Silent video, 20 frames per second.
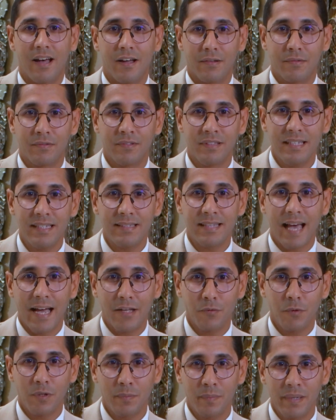these
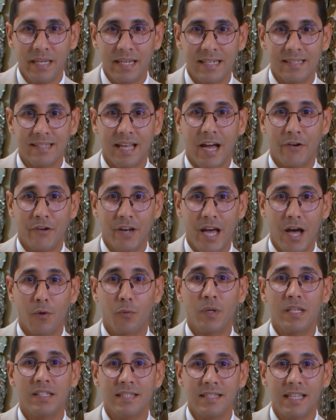annual meetings are now
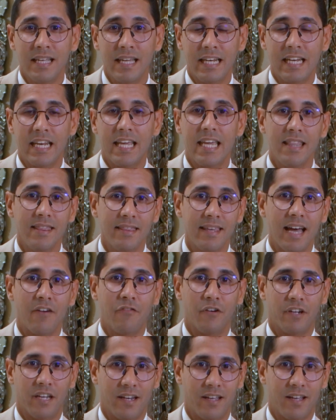resonating in the
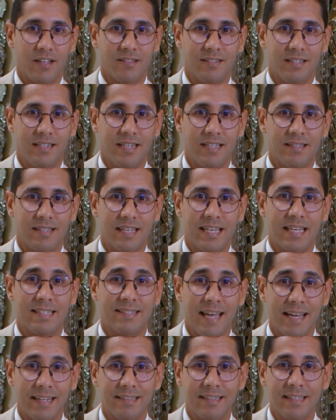African continent,
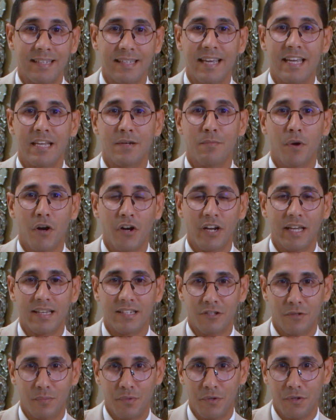exactly in Marrakesh,
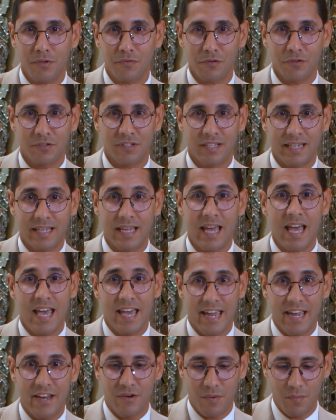the beautiful city
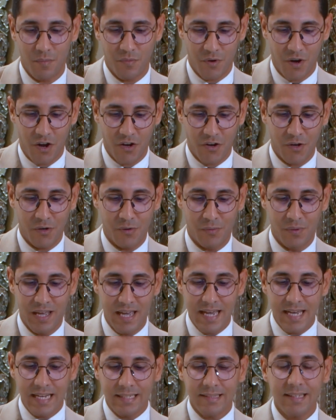in Morocco.
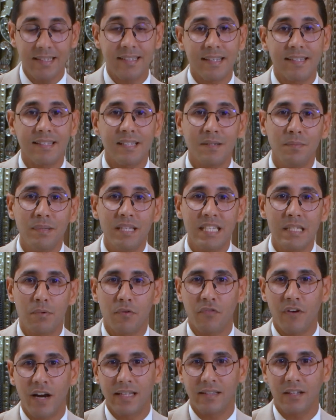These assemblies
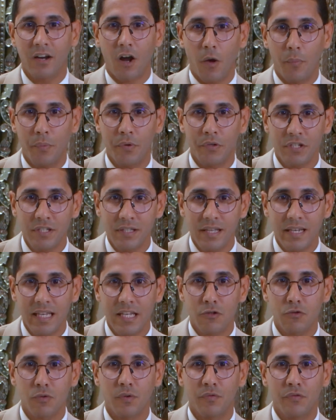provide an opportunity
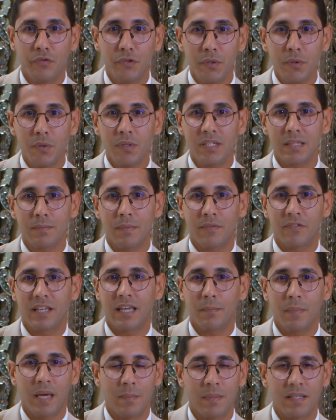to review some of the
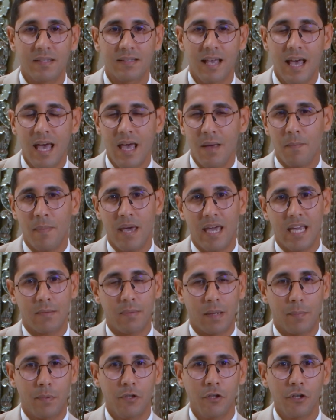commitments made
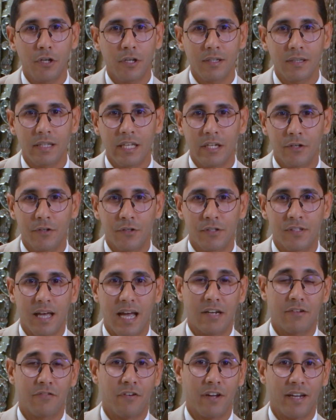by political leaders
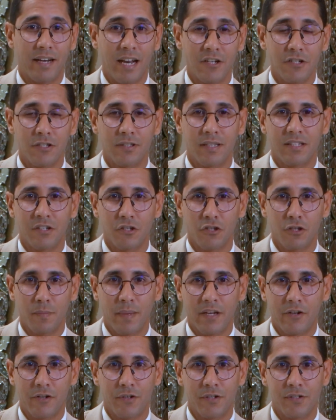and financial decision
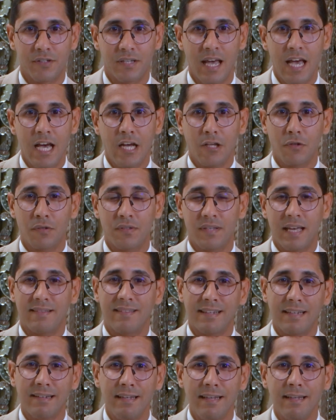makers to
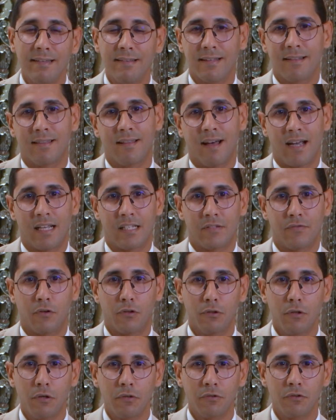set clear deadlines for
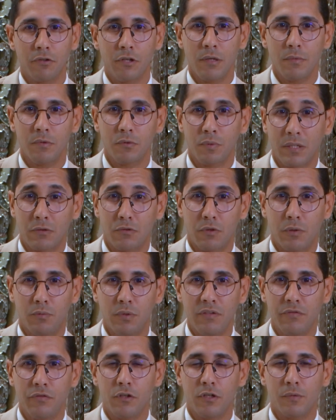long-term structural
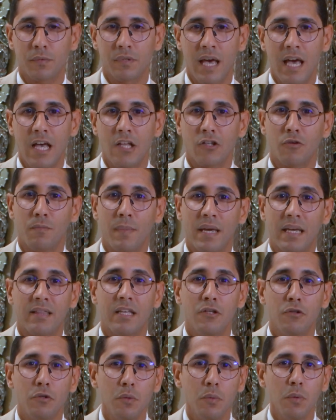reforms to make the
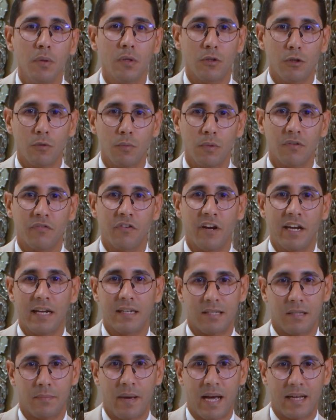new global
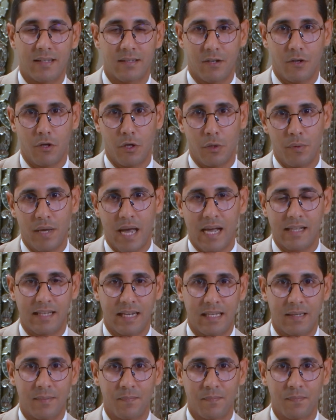financial pact a reality.